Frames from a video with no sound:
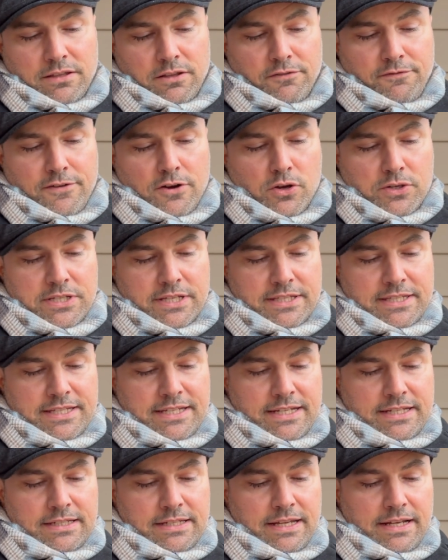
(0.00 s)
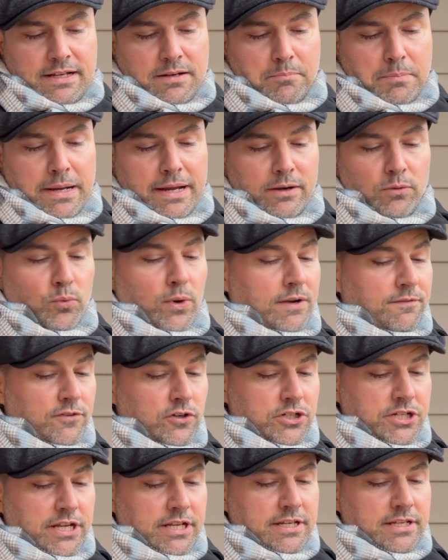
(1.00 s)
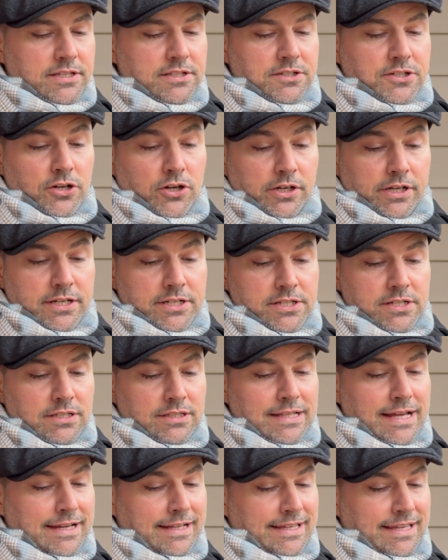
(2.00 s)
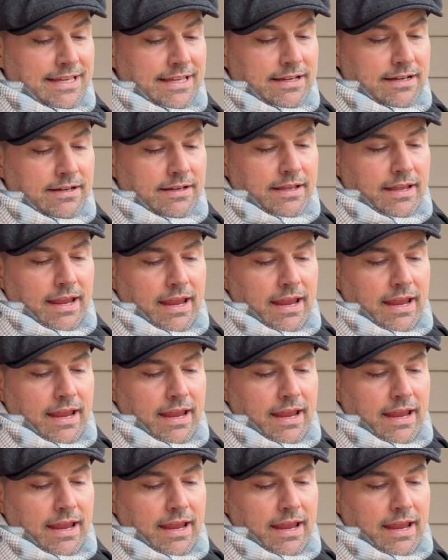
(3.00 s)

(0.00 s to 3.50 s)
the folks at C&D combine Red Virginias, Turkish, Latakia,